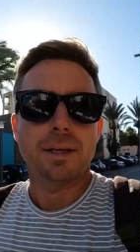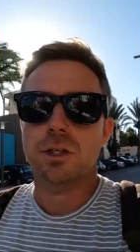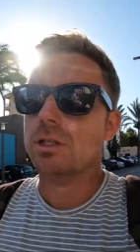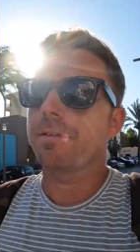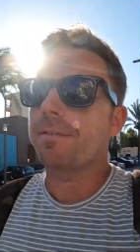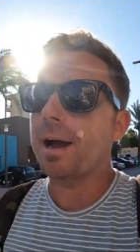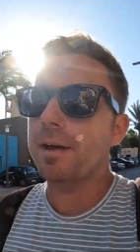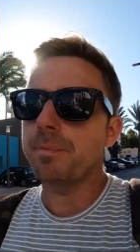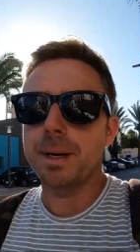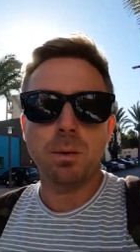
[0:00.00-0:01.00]
then just a
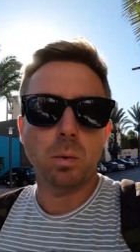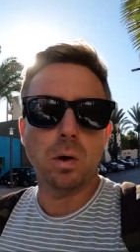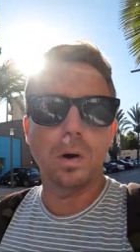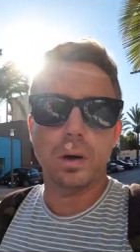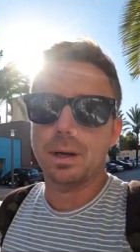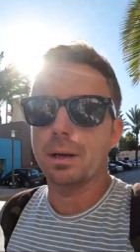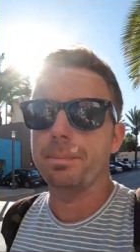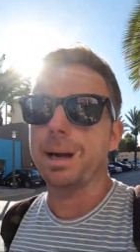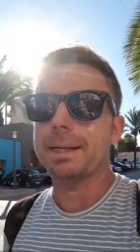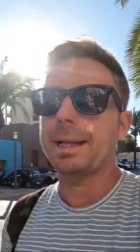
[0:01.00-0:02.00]
5-minute walk
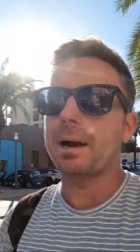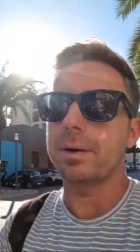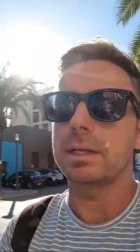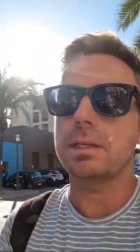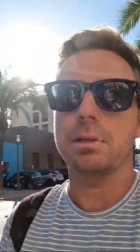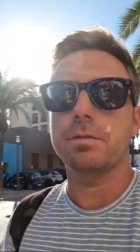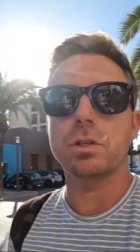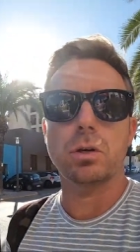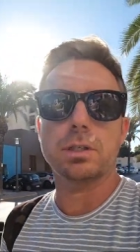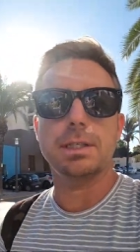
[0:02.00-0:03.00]
back down into the
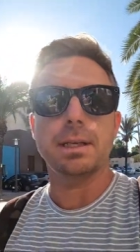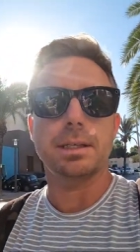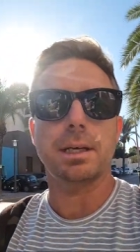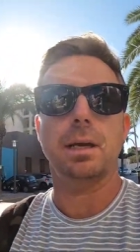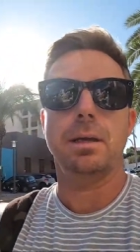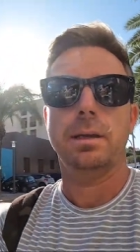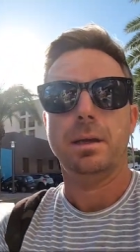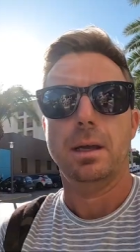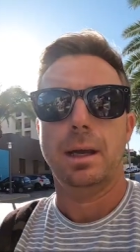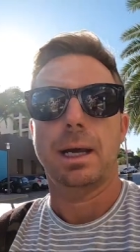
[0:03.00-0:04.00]
resort centre,
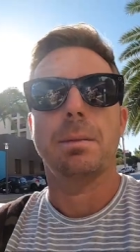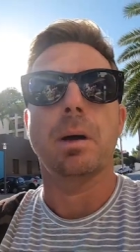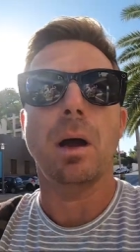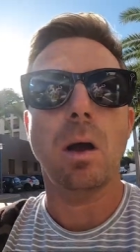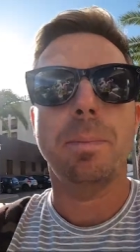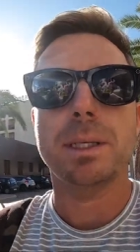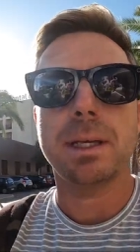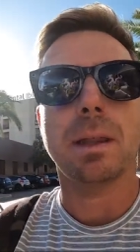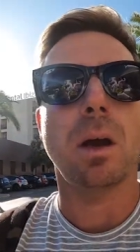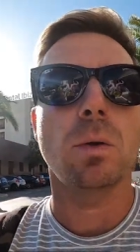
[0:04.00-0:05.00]
and I'm
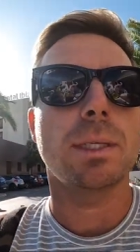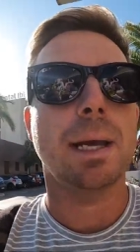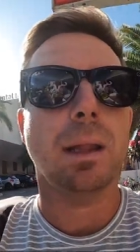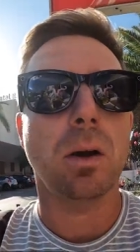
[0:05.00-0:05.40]
opposite the Hotel